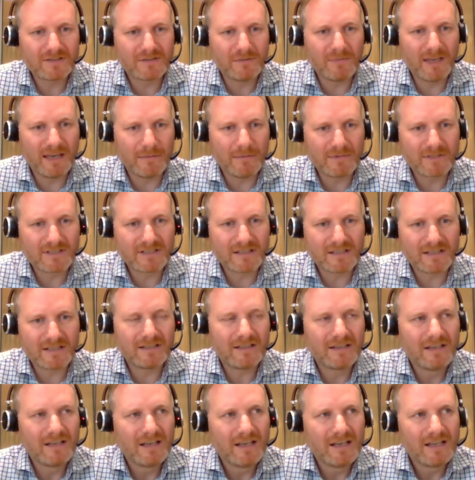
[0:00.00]
to be able to
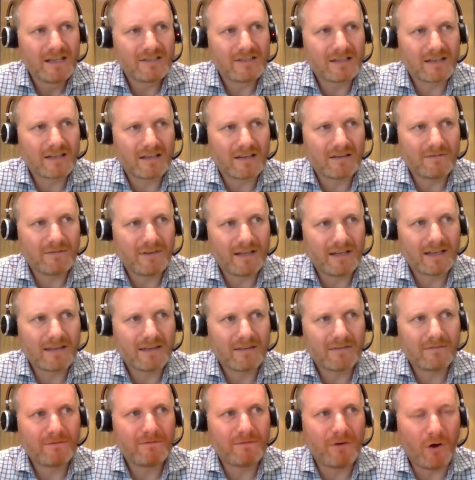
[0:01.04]
kind of like
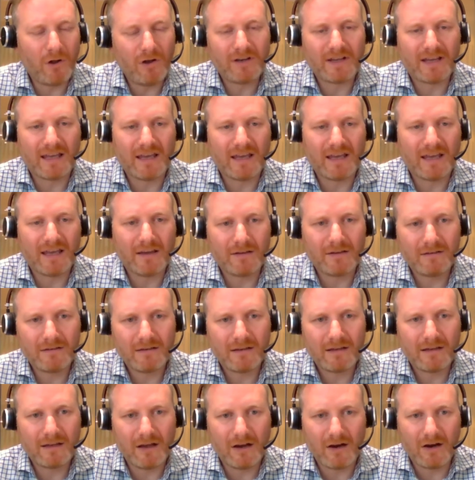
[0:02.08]
fall
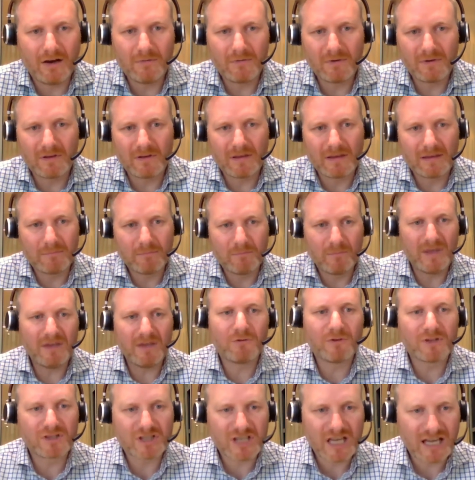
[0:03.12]
down or be
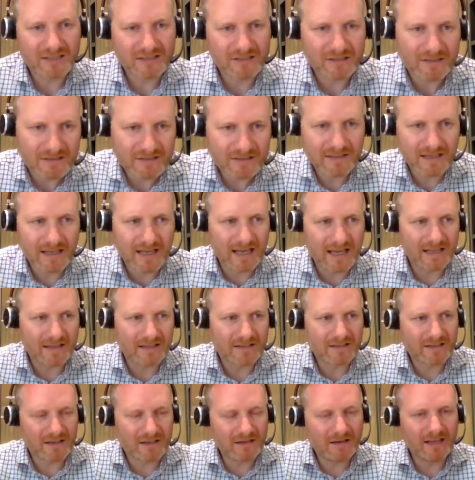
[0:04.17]
rejected, and
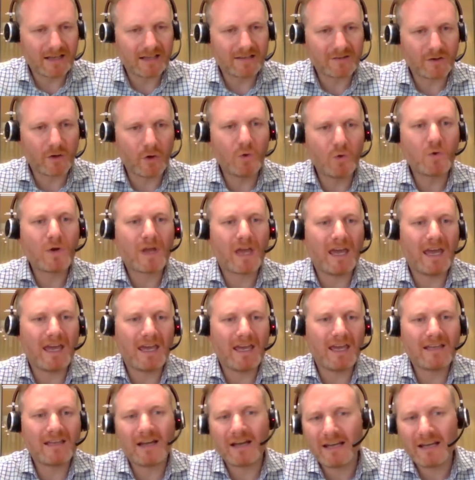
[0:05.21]
kind of like, it's okay.